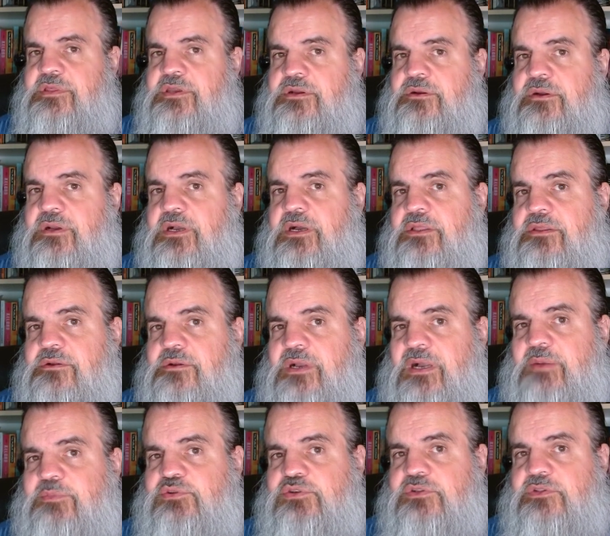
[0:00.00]
there are other
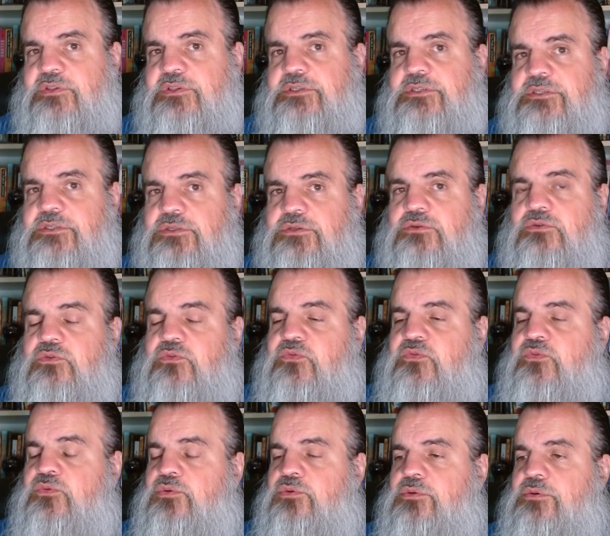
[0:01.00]
options too
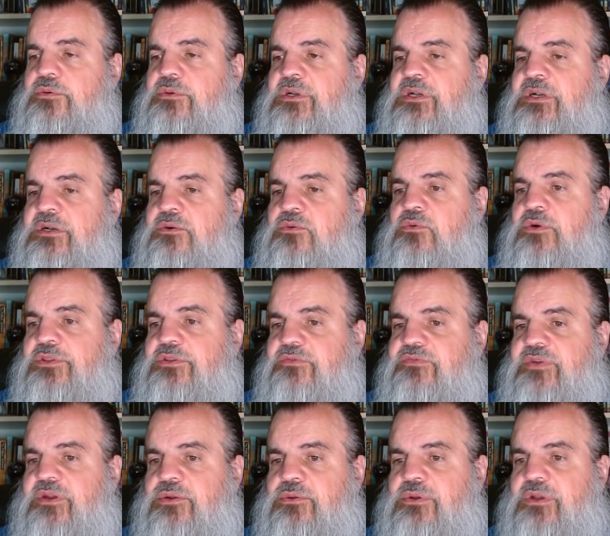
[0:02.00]
for uh, what the
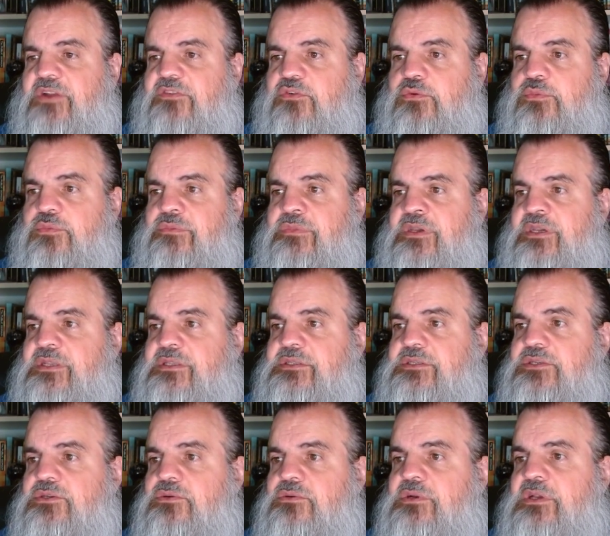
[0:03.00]
federal government might
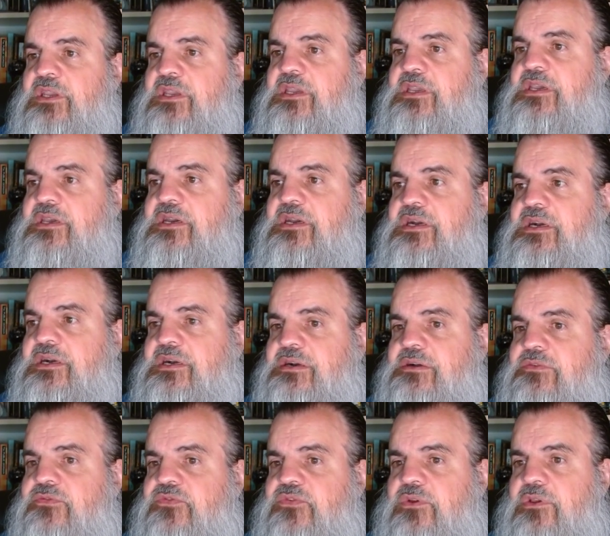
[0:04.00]
do.
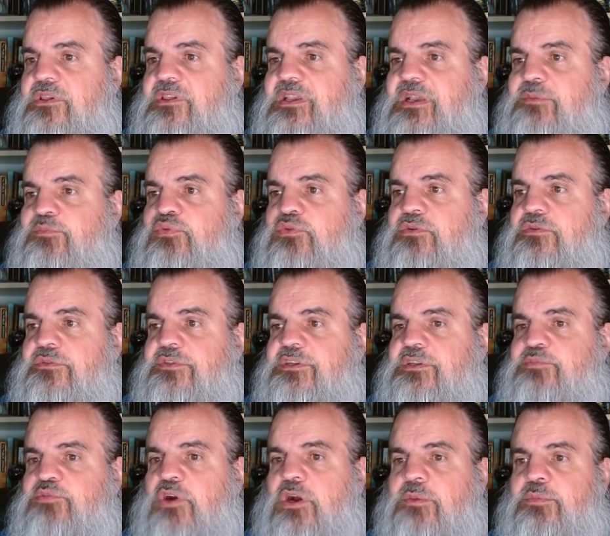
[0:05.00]
Uh, for example, the
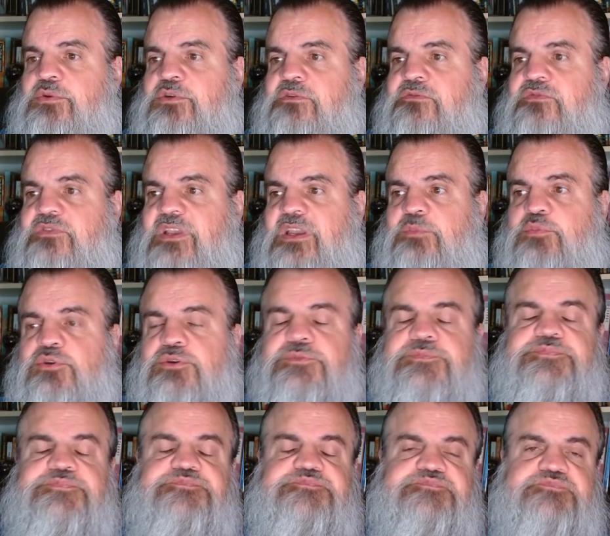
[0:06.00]
Department of
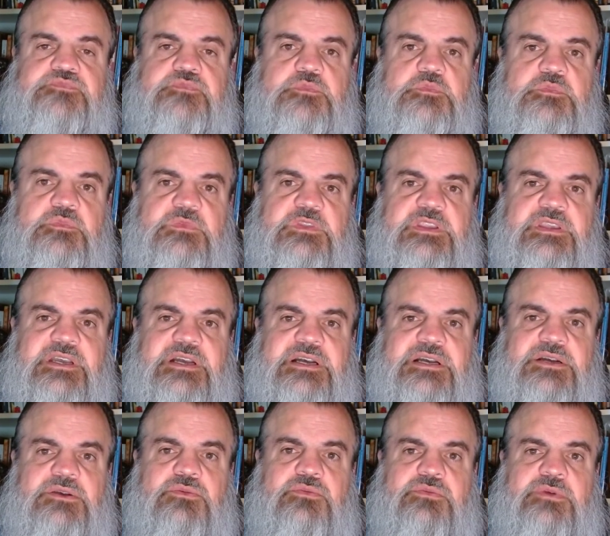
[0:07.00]
Labor, uh,
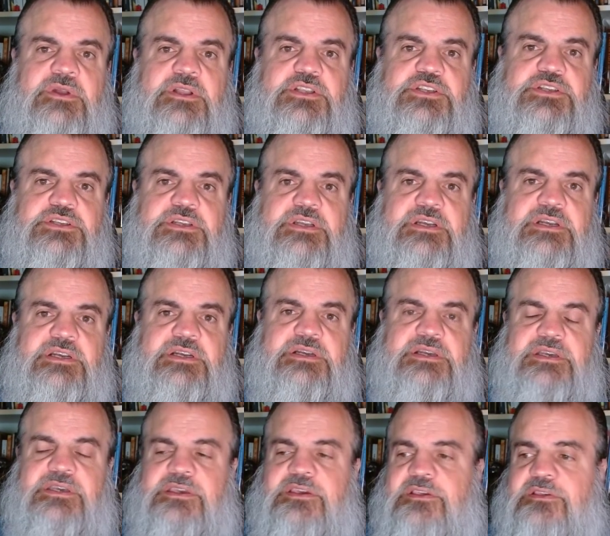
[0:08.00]
which uh,
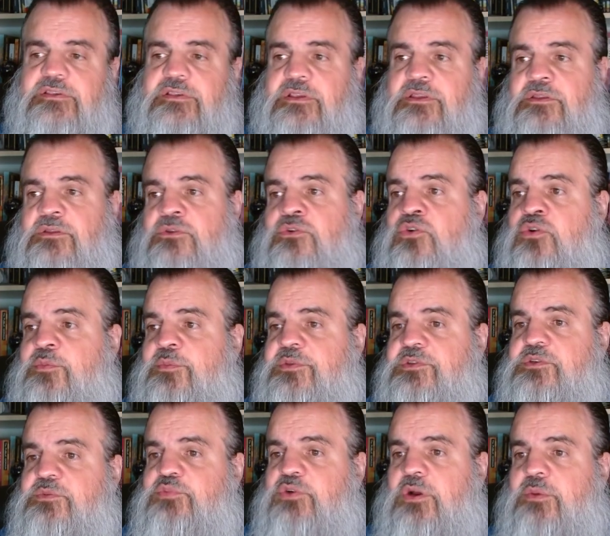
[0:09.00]
is an
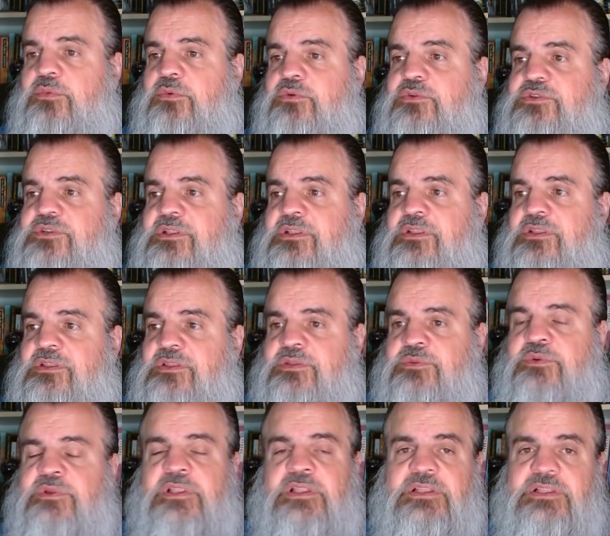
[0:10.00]
enormous department
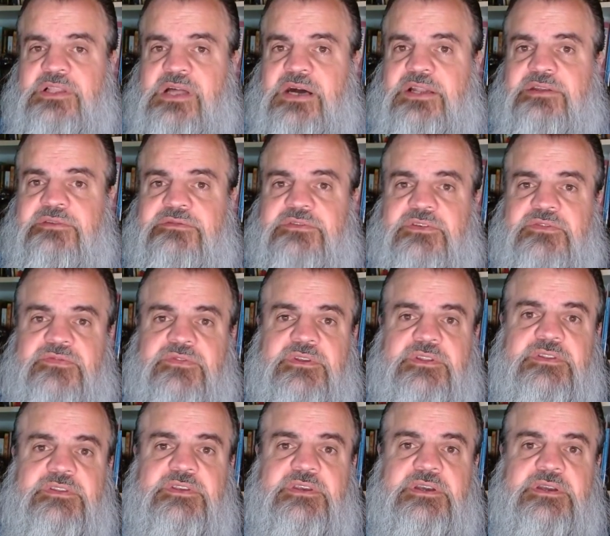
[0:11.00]
with a lot of
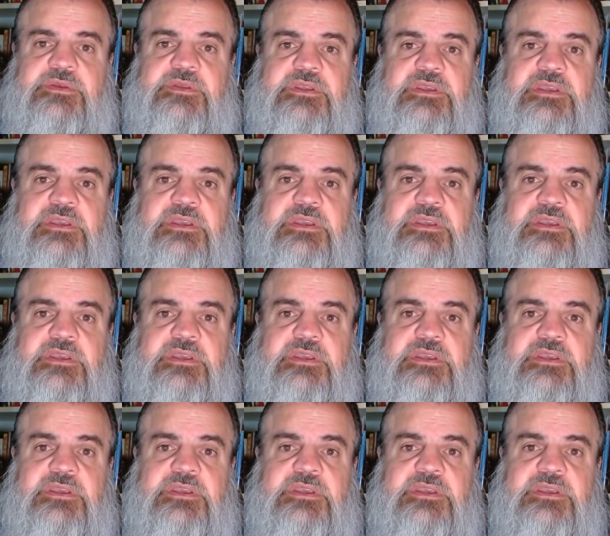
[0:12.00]
different uh,